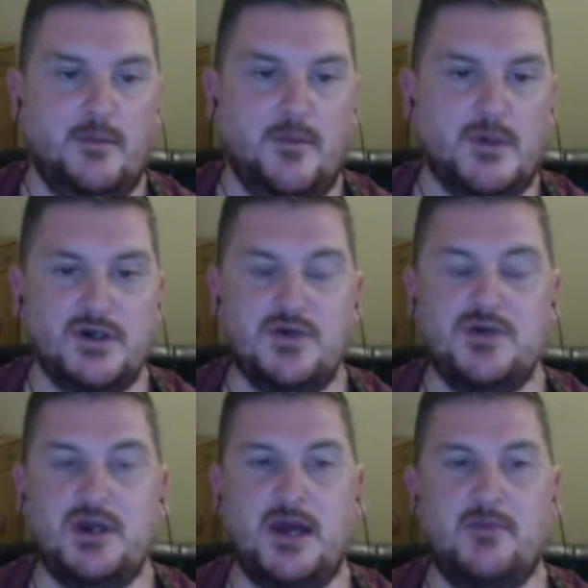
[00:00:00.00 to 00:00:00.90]
we're
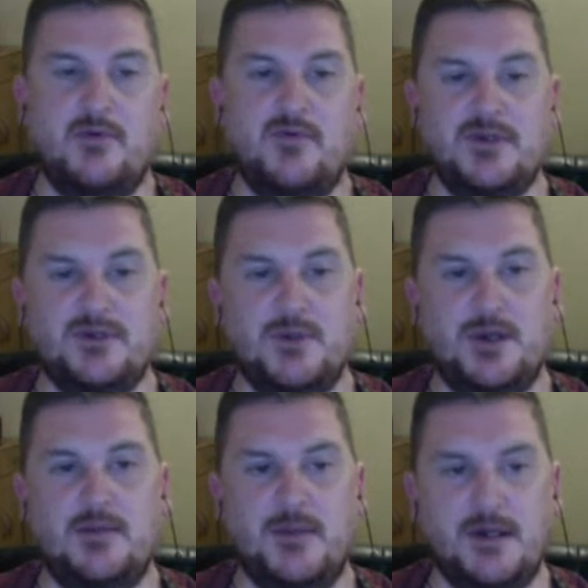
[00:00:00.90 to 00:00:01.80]
2-0 up within
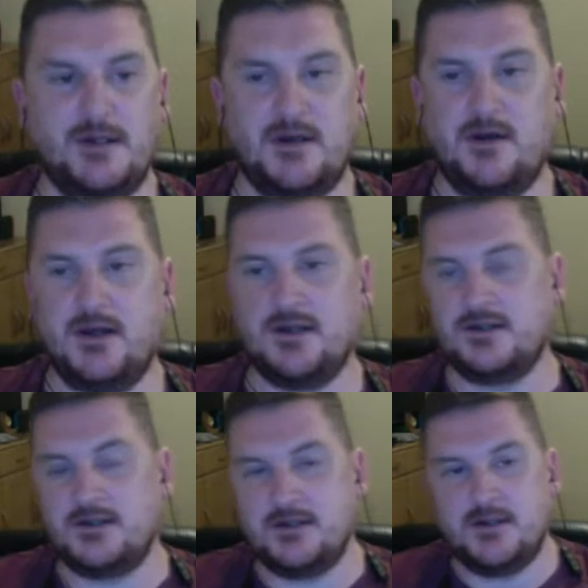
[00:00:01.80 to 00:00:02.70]
20 minutes, guys,
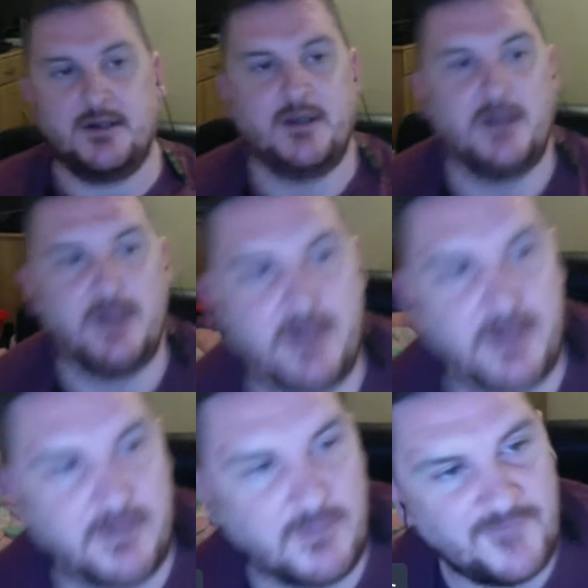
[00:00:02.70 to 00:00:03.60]
and
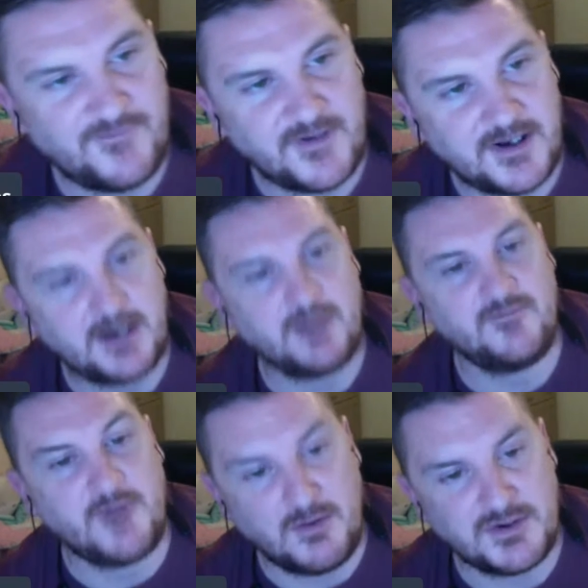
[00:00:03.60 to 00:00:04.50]
we're thinking,
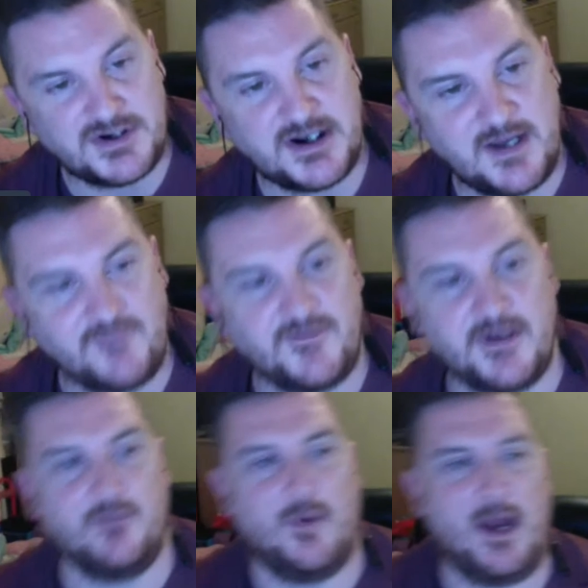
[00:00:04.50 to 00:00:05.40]
I was sitting there
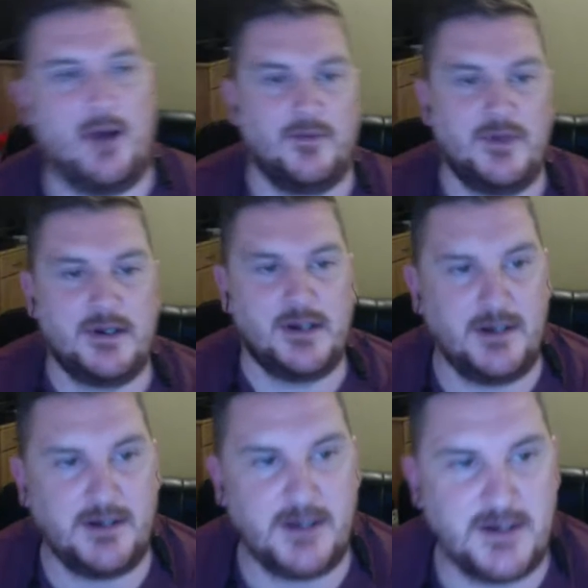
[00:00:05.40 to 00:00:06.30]
thinking, wow,
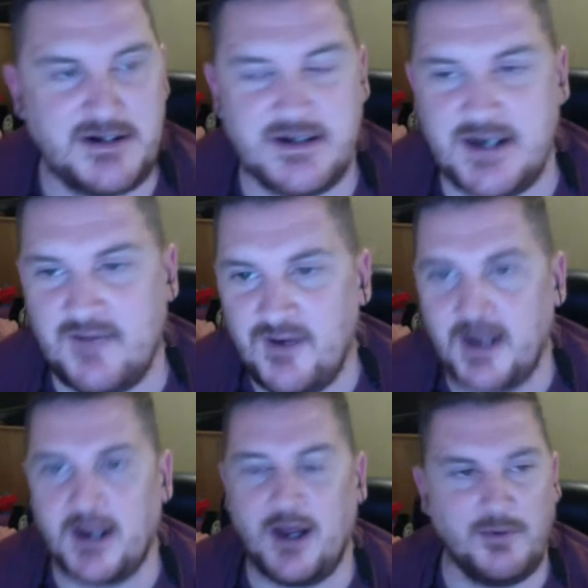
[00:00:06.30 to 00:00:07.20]
this is
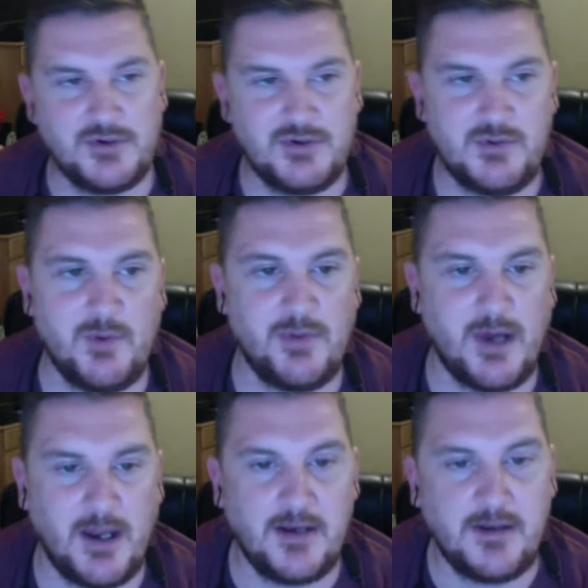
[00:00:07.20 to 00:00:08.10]
Atletico Madrid we're
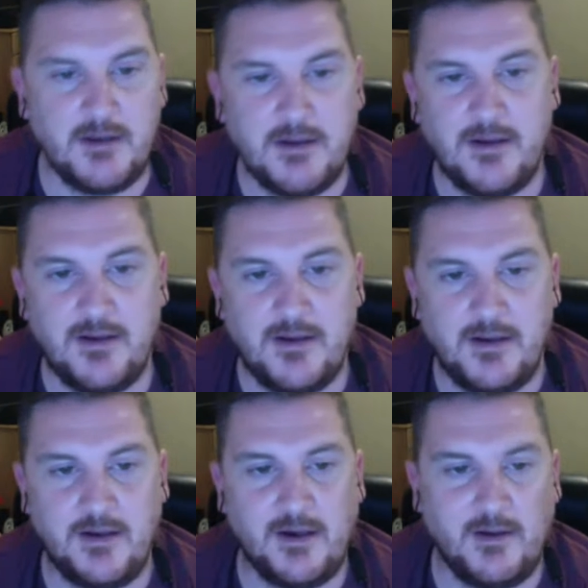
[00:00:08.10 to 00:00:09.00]
playing.
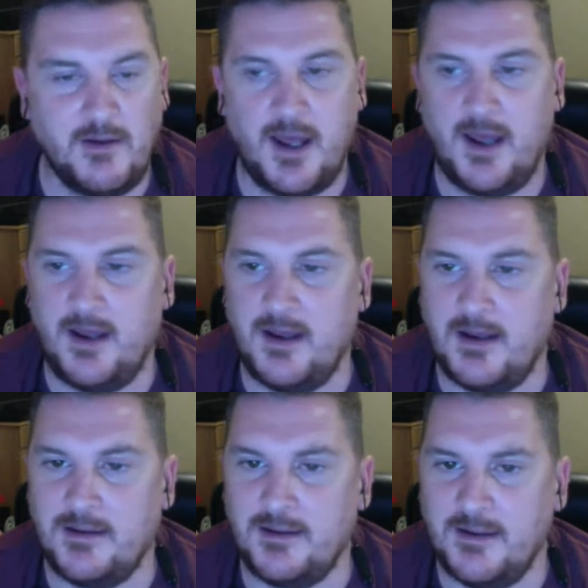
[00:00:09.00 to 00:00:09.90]
You know,
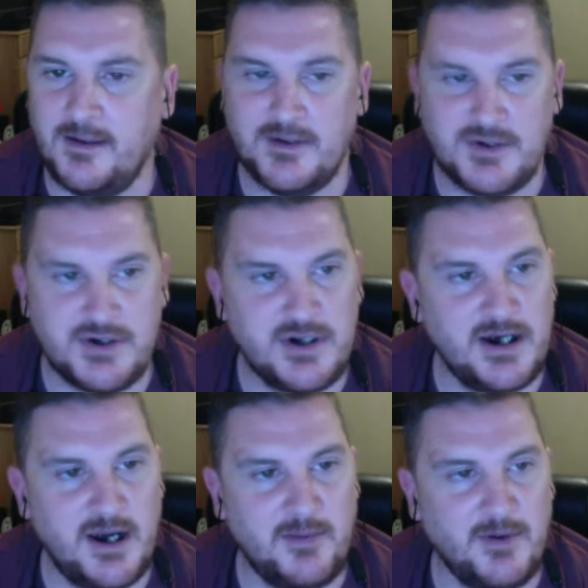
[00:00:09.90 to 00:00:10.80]

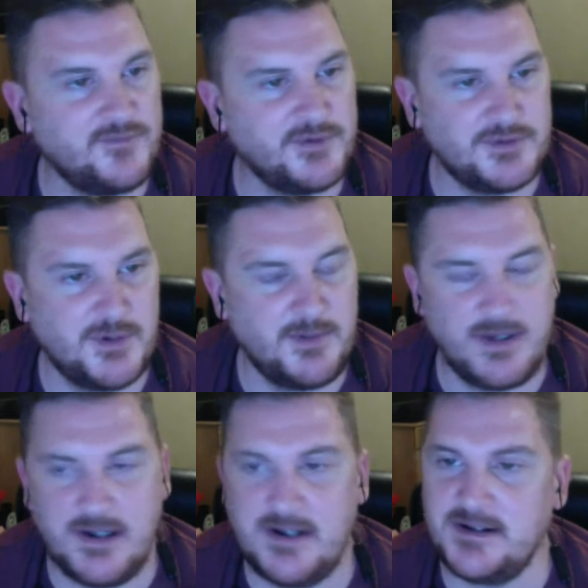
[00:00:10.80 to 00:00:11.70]
2-0 up after 20
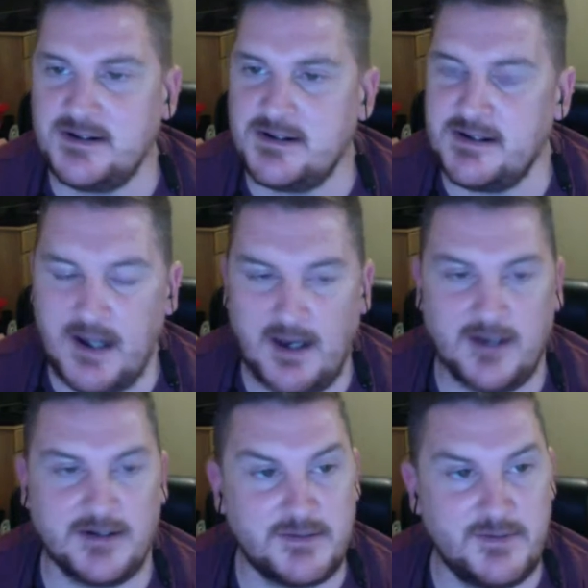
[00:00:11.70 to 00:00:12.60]
minutes, this is
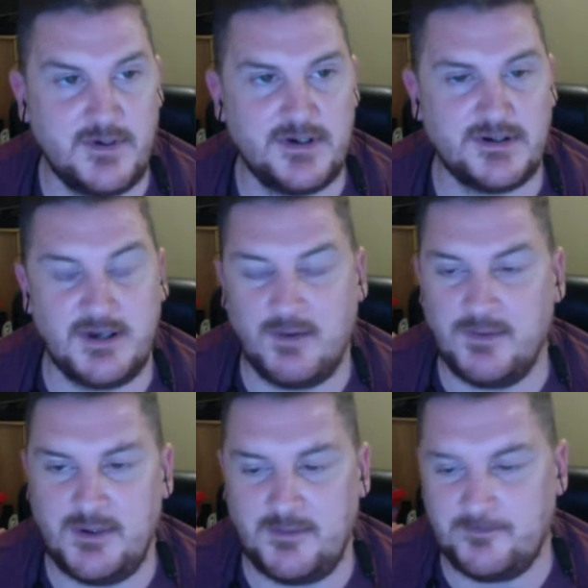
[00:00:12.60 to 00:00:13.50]
nuts. What is
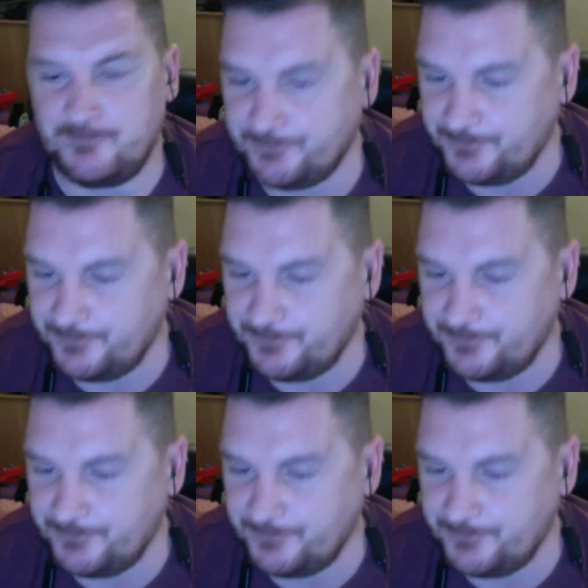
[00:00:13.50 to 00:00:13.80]
going on?